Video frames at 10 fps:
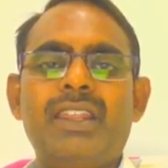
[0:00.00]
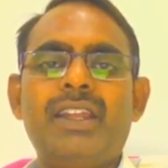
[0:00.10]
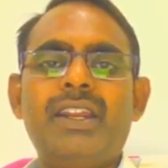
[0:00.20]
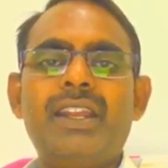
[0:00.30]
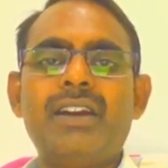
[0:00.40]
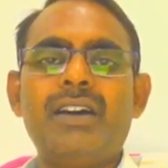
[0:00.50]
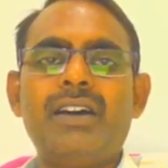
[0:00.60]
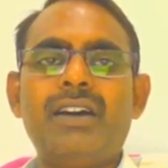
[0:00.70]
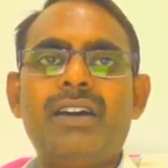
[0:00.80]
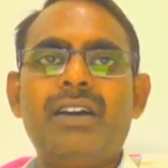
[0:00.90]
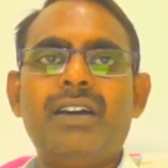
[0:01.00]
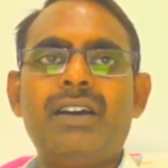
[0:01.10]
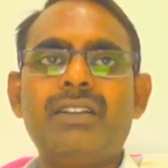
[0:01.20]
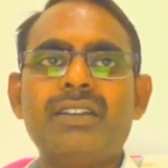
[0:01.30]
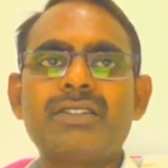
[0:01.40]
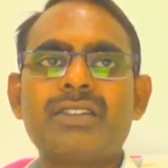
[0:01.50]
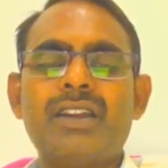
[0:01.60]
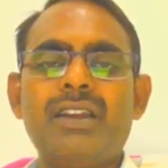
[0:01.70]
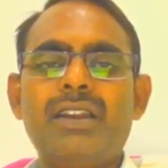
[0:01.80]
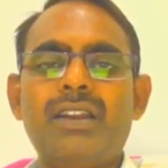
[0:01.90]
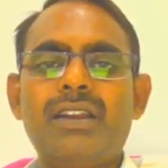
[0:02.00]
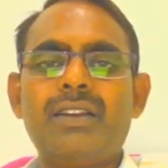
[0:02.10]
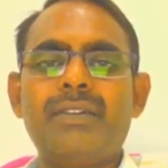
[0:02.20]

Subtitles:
reading on the scale.